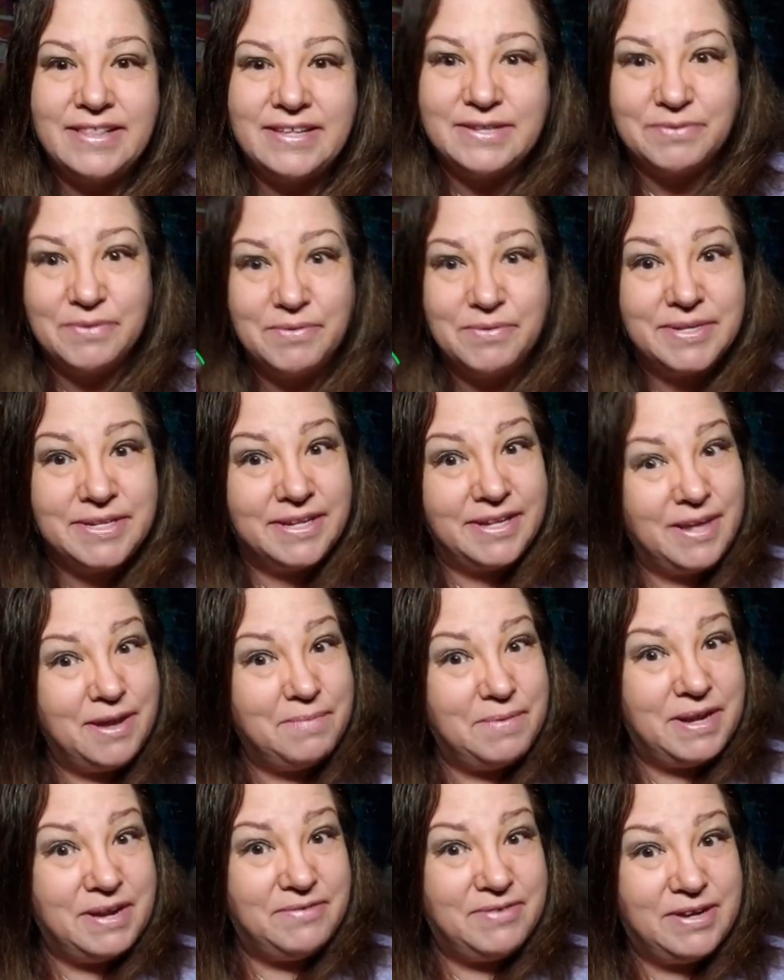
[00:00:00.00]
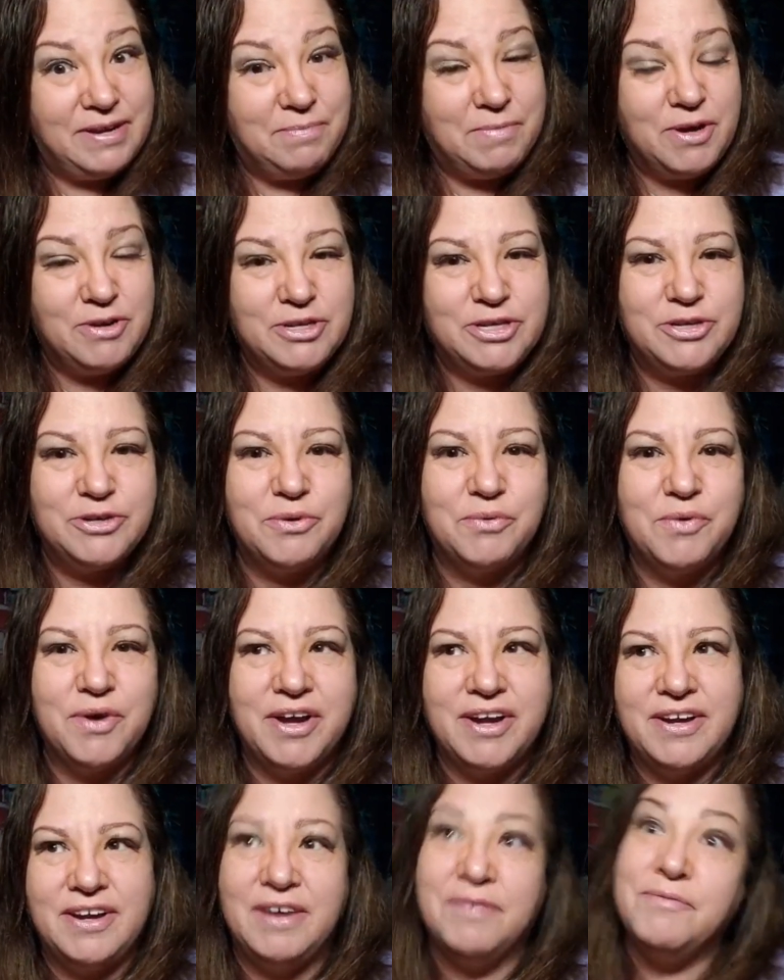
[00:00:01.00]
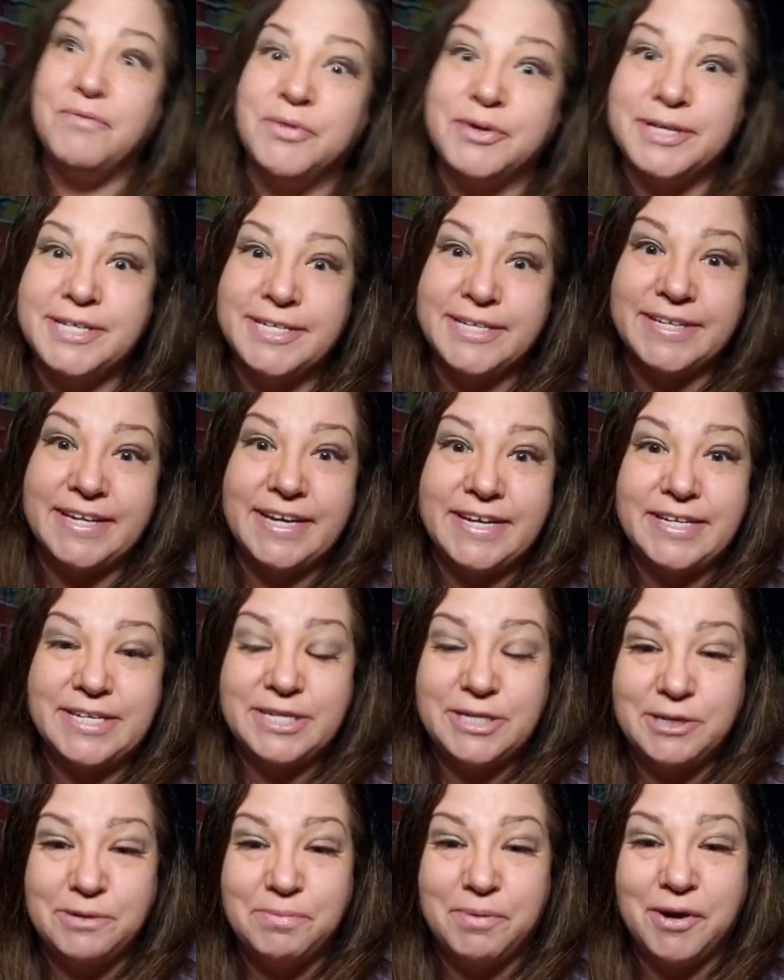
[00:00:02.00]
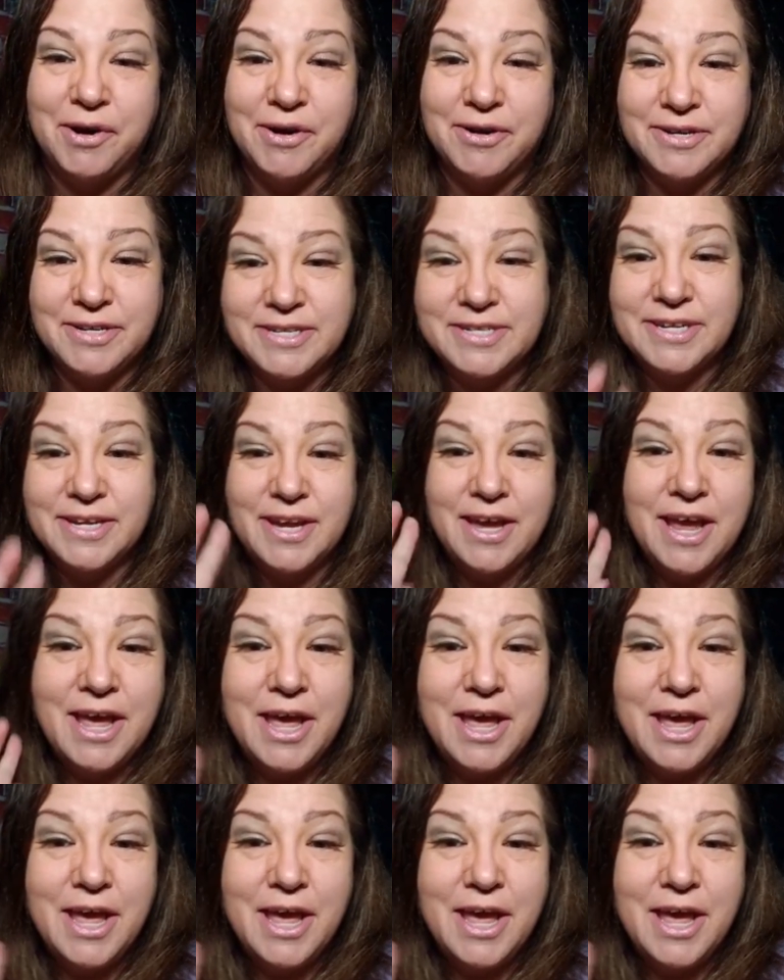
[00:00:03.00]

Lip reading: This one was a little bit of an emotional one. Unfortunately, it's 2 parts.